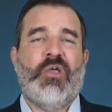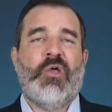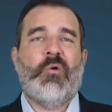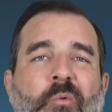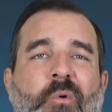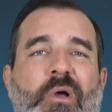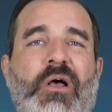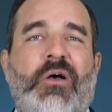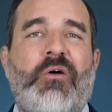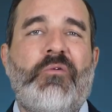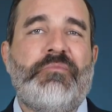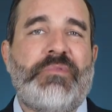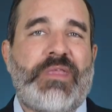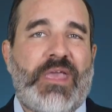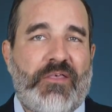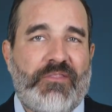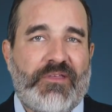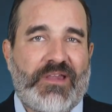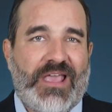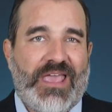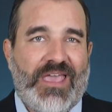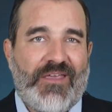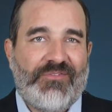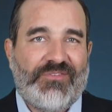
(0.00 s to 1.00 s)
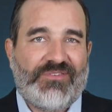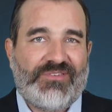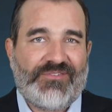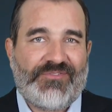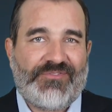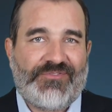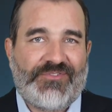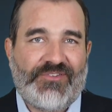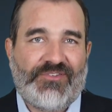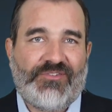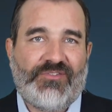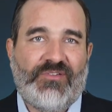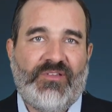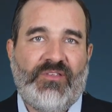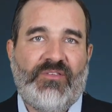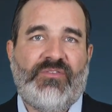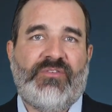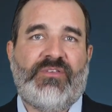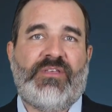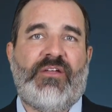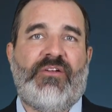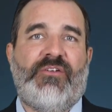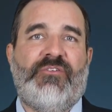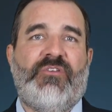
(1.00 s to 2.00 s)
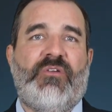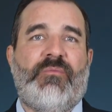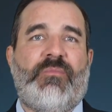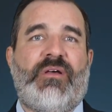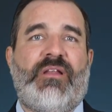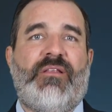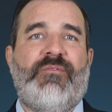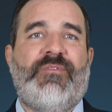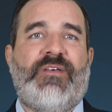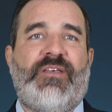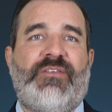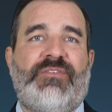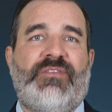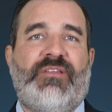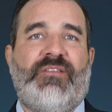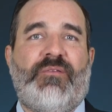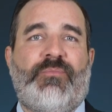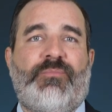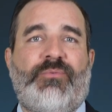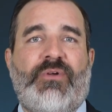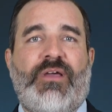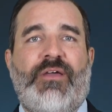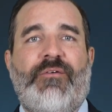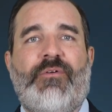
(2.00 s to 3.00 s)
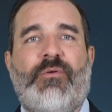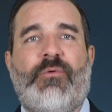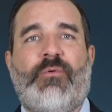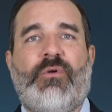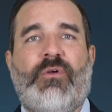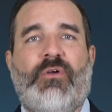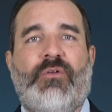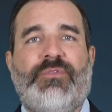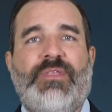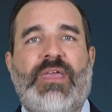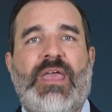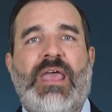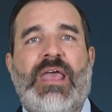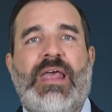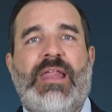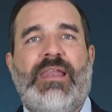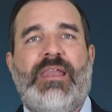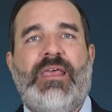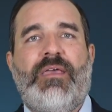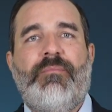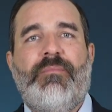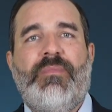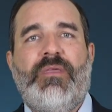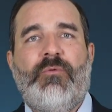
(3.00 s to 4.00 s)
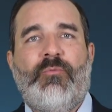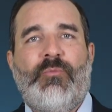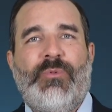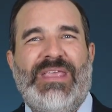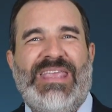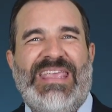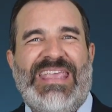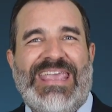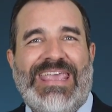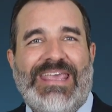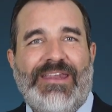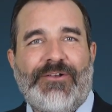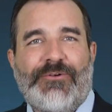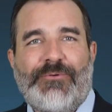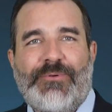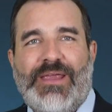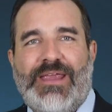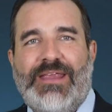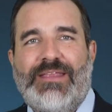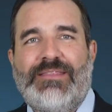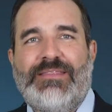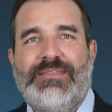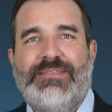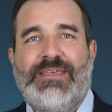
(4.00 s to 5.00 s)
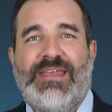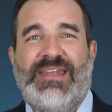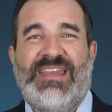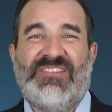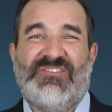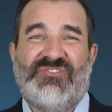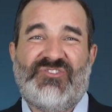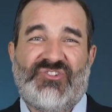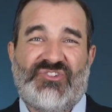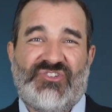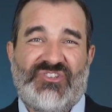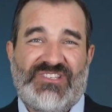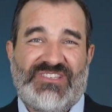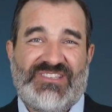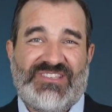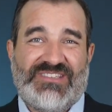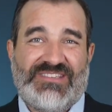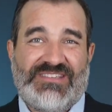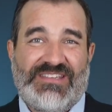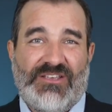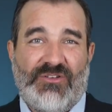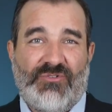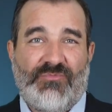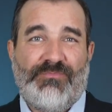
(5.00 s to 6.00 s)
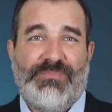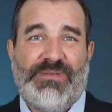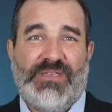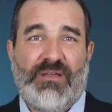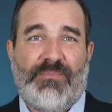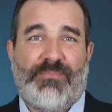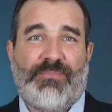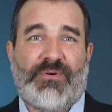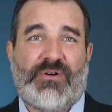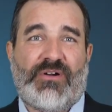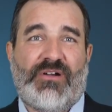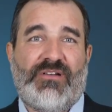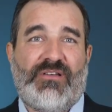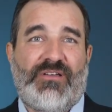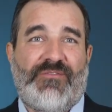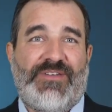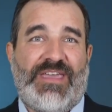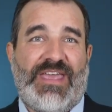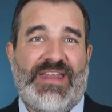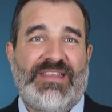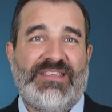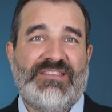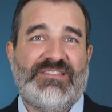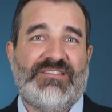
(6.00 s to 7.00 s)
Well, now that I have sufficiently scared you about investing in the private world, let me reiterate that it should still be a part of any